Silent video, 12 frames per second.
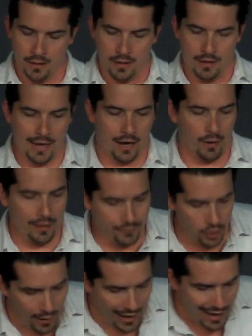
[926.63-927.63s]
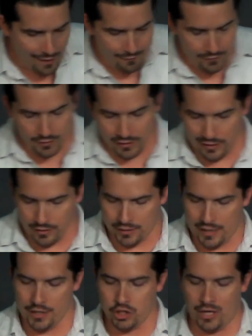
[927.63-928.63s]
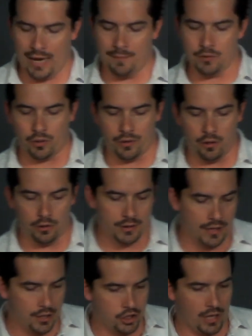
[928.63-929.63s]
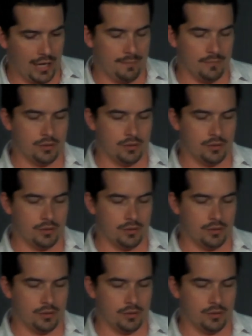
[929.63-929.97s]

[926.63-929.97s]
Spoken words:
Now, if you have the King James or the Old King James,